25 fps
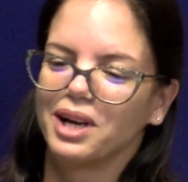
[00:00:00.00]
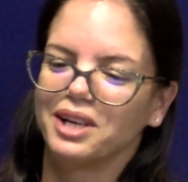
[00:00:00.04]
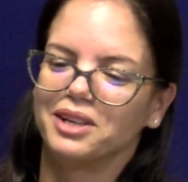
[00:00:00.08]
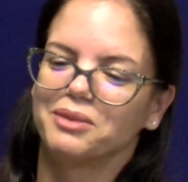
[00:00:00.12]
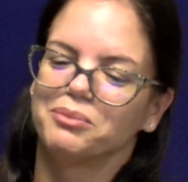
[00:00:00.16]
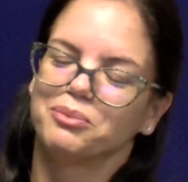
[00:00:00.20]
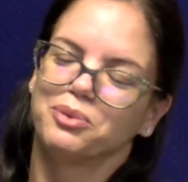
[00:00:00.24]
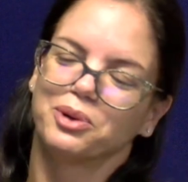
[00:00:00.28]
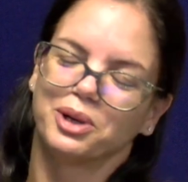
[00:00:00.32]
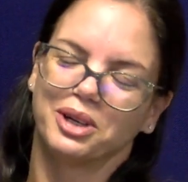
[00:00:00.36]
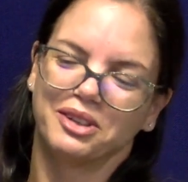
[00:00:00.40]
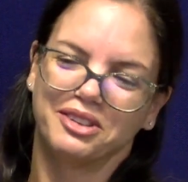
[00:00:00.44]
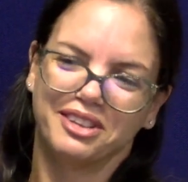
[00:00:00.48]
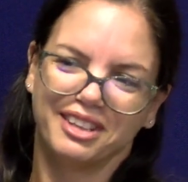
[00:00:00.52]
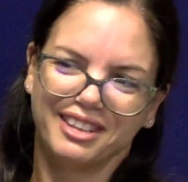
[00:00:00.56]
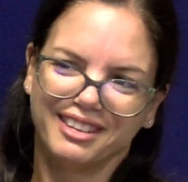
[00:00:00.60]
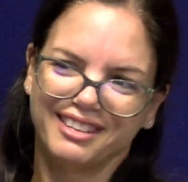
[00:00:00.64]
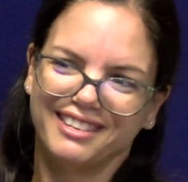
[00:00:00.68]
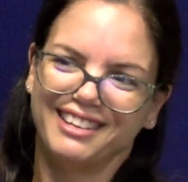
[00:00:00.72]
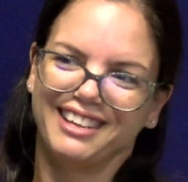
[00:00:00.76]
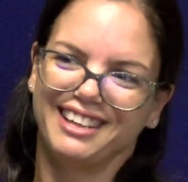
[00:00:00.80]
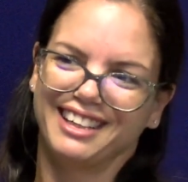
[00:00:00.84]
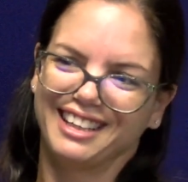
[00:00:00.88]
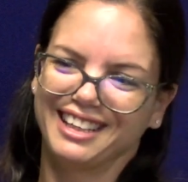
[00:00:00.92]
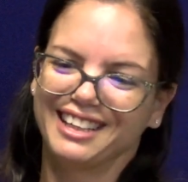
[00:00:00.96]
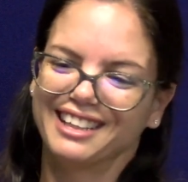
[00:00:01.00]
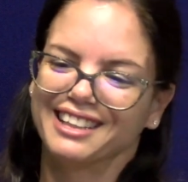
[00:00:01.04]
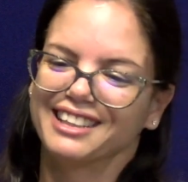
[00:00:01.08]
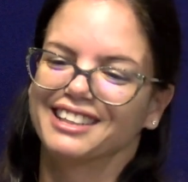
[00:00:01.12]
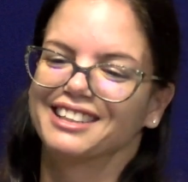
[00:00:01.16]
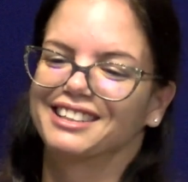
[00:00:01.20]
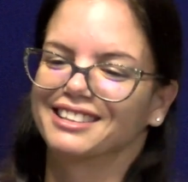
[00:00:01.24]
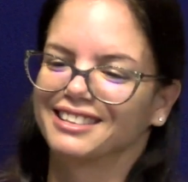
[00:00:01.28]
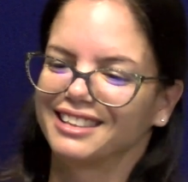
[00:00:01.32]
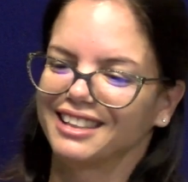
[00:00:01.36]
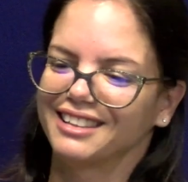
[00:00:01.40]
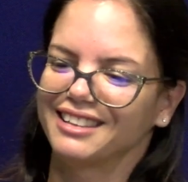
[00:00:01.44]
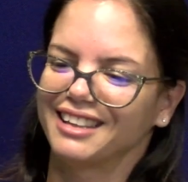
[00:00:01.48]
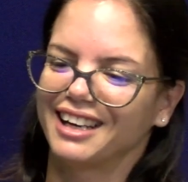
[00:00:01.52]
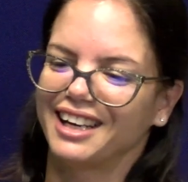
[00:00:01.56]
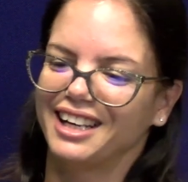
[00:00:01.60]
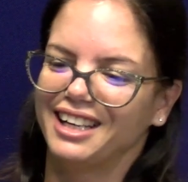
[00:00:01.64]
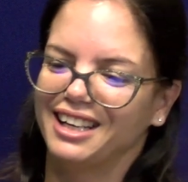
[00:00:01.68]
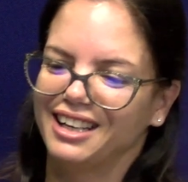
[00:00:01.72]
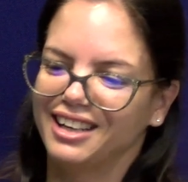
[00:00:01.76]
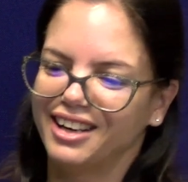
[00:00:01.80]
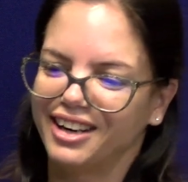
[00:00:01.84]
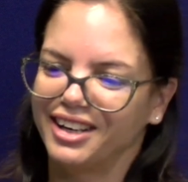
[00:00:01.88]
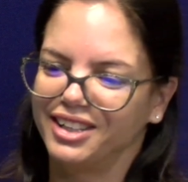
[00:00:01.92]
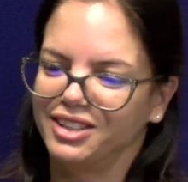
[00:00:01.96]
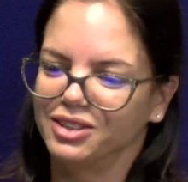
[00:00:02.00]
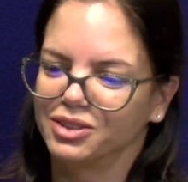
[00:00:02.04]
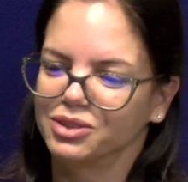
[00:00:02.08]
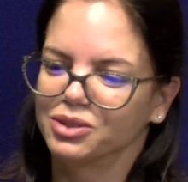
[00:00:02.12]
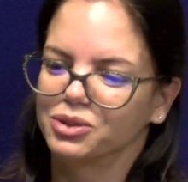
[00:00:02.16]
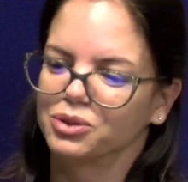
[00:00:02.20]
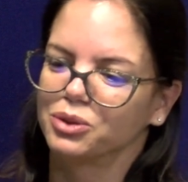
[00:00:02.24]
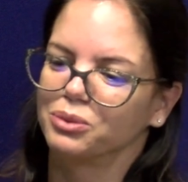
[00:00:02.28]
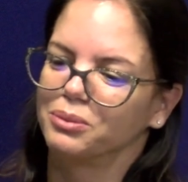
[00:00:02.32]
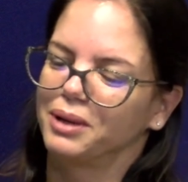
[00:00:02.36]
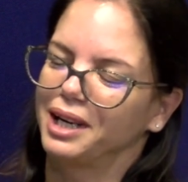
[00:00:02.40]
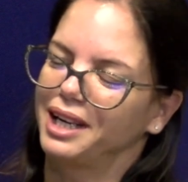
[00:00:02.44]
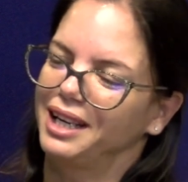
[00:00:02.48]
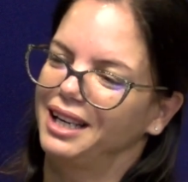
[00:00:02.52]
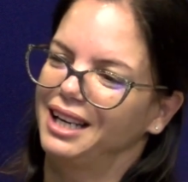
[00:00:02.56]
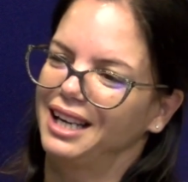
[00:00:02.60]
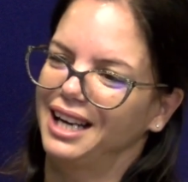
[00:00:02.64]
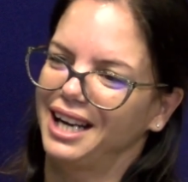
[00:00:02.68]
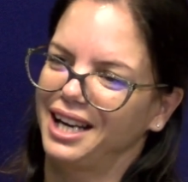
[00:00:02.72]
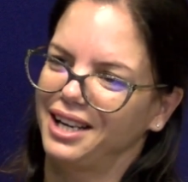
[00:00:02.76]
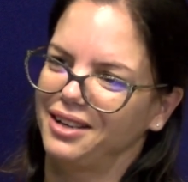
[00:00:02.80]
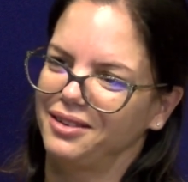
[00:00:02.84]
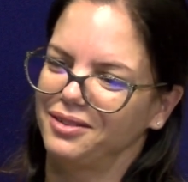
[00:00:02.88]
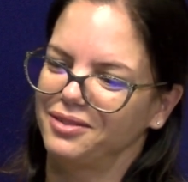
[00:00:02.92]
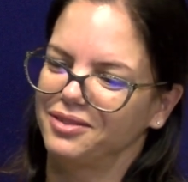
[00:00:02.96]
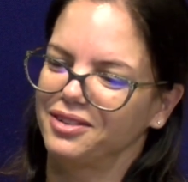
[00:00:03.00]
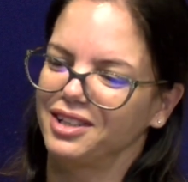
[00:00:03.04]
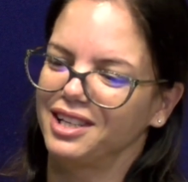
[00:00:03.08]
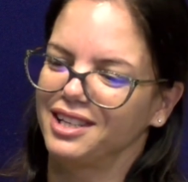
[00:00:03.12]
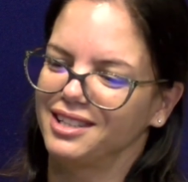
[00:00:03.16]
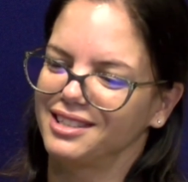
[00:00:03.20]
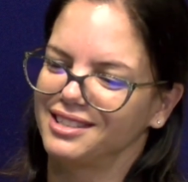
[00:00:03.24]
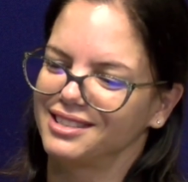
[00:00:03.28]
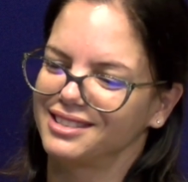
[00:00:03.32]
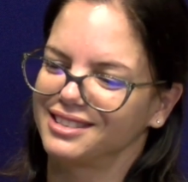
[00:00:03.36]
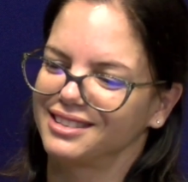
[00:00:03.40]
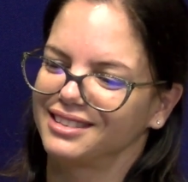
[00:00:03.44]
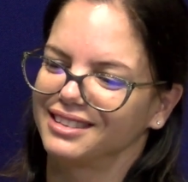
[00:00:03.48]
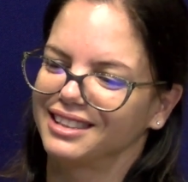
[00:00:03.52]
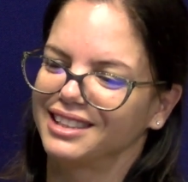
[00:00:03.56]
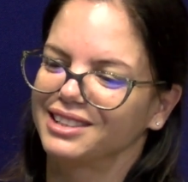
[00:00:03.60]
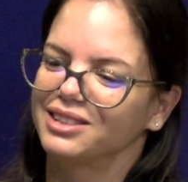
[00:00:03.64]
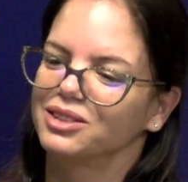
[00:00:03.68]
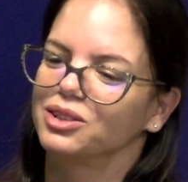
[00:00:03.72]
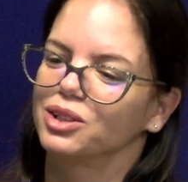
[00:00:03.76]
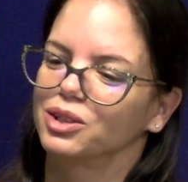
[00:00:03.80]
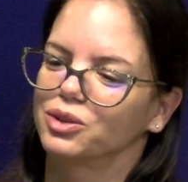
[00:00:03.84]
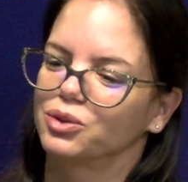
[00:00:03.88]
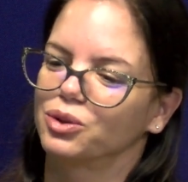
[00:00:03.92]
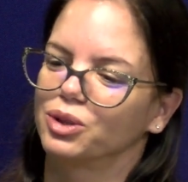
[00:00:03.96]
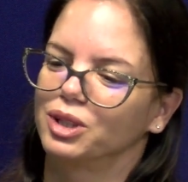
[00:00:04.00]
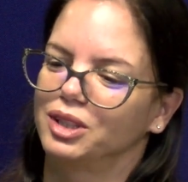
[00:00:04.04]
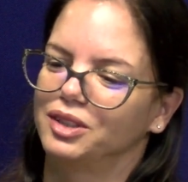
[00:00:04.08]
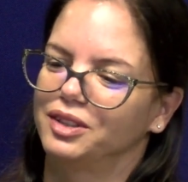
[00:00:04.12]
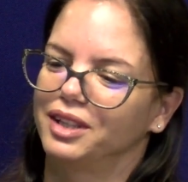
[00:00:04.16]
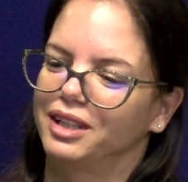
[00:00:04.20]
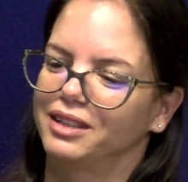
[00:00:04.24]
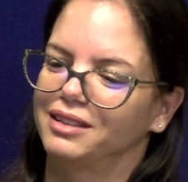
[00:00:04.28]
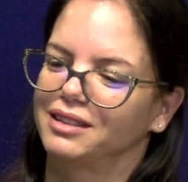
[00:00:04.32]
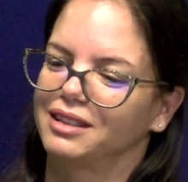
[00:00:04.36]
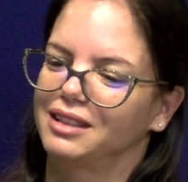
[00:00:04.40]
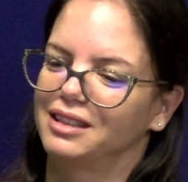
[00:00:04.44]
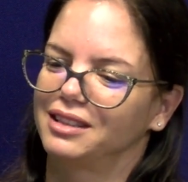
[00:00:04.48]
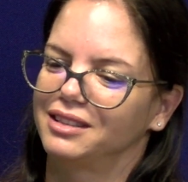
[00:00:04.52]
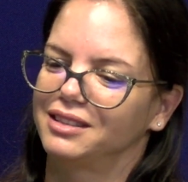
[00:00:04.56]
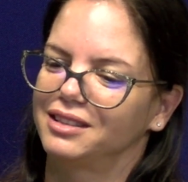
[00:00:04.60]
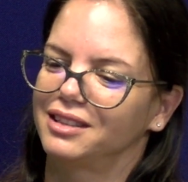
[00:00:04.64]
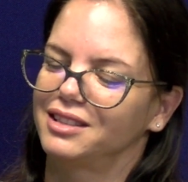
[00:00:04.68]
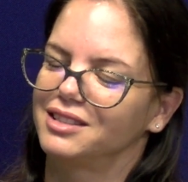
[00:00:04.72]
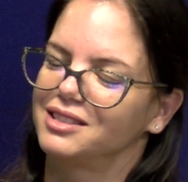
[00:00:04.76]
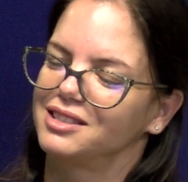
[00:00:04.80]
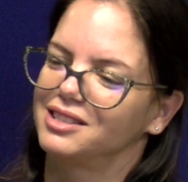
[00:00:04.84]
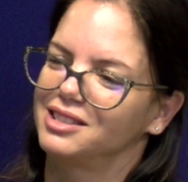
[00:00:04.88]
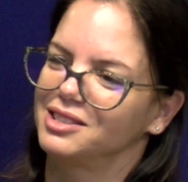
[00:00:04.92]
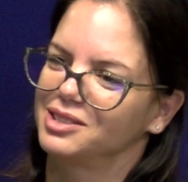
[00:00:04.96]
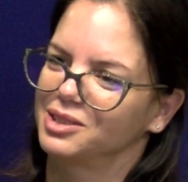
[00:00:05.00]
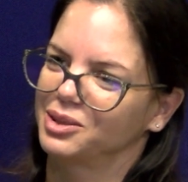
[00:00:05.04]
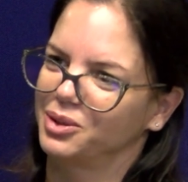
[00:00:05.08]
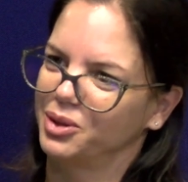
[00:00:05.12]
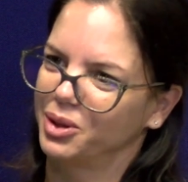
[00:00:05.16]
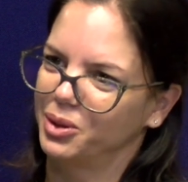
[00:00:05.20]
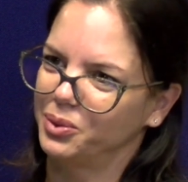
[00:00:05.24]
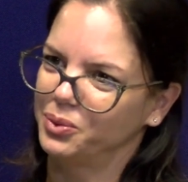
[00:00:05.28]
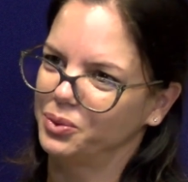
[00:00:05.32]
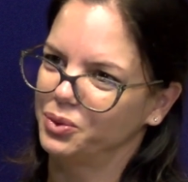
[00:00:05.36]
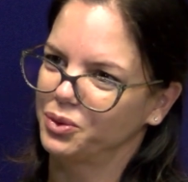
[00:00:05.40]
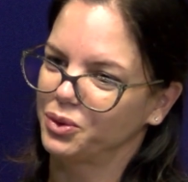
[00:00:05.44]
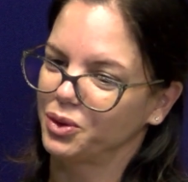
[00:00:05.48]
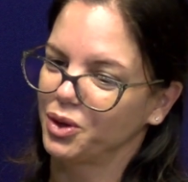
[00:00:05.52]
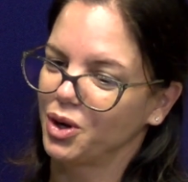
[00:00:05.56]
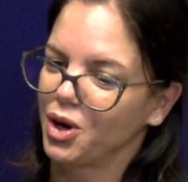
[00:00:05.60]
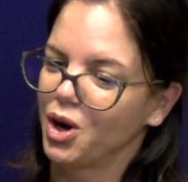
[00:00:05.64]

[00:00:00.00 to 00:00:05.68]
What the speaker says: important thing that I learned through my life is that not all that glitters is gold.